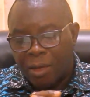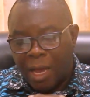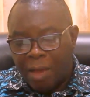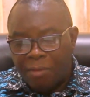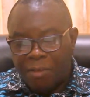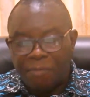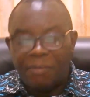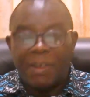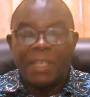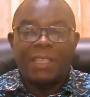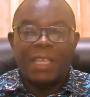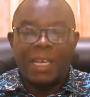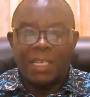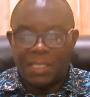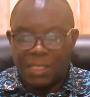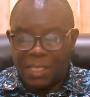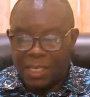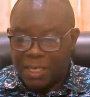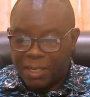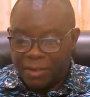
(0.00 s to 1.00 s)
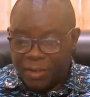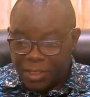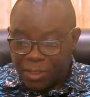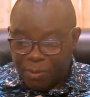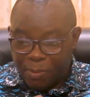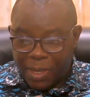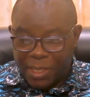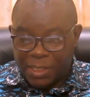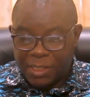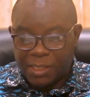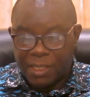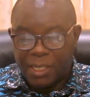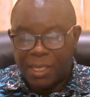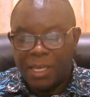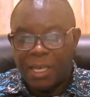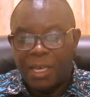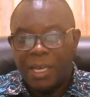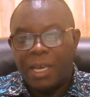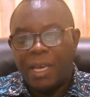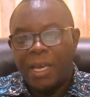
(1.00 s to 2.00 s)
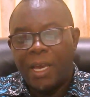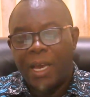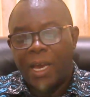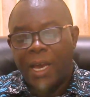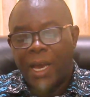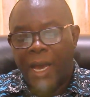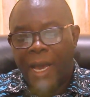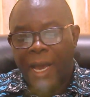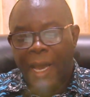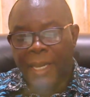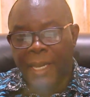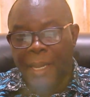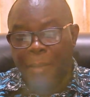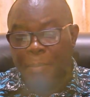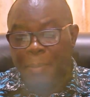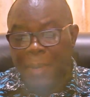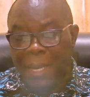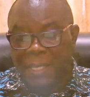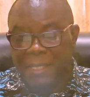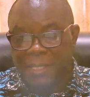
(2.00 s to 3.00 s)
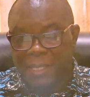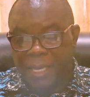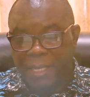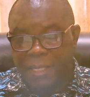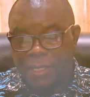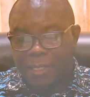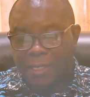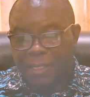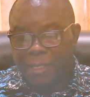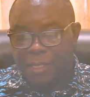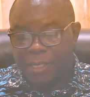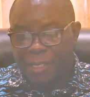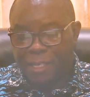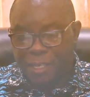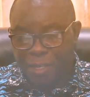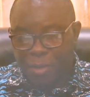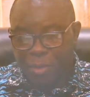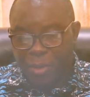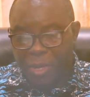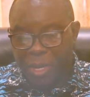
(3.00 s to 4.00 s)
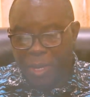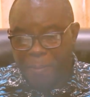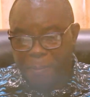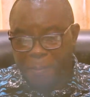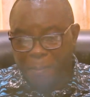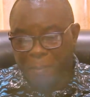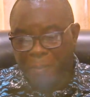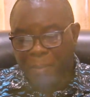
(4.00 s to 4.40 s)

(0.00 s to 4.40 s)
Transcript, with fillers: Have a fantastic Christmas and a blessed New Year.